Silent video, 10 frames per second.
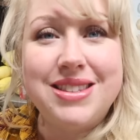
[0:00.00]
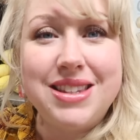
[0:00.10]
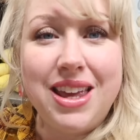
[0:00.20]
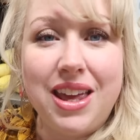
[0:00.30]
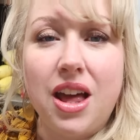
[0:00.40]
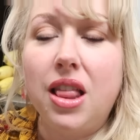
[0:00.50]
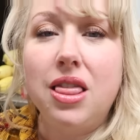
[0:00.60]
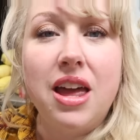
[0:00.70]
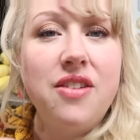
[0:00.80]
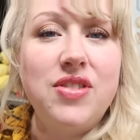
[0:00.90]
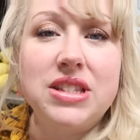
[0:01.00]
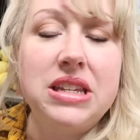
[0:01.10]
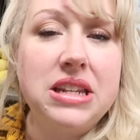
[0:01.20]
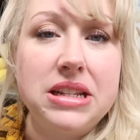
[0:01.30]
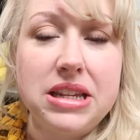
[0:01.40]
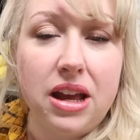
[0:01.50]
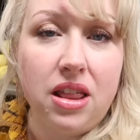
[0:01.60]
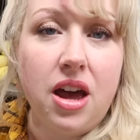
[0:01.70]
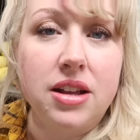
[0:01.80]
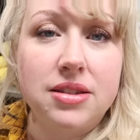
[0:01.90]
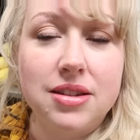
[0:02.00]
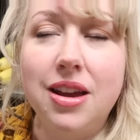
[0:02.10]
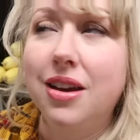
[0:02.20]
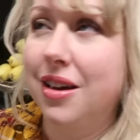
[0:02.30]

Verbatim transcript: and see, life is gonna tell us.